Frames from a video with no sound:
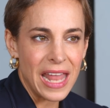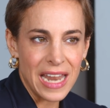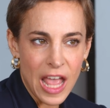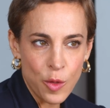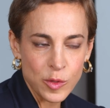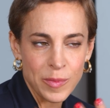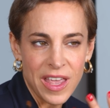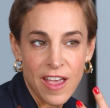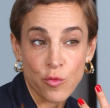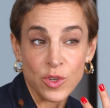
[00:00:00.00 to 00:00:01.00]
and helps
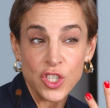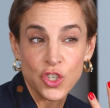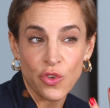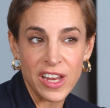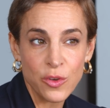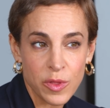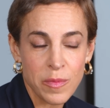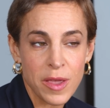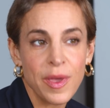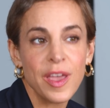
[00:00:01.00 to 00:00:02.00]
me have restraint with my